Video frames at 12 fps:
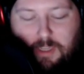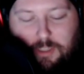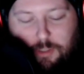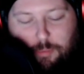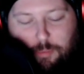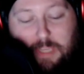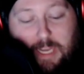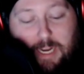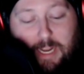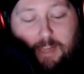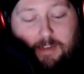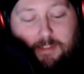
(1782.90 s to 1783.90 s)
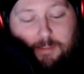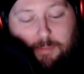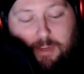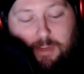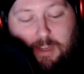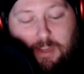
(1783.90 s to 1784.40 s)
You put that out,
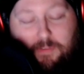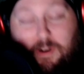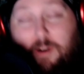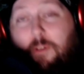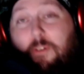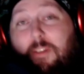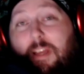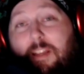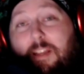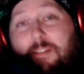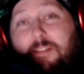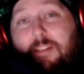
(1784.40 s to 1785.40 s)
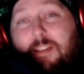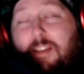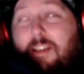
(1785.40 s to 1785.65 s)
depending on how far along that is.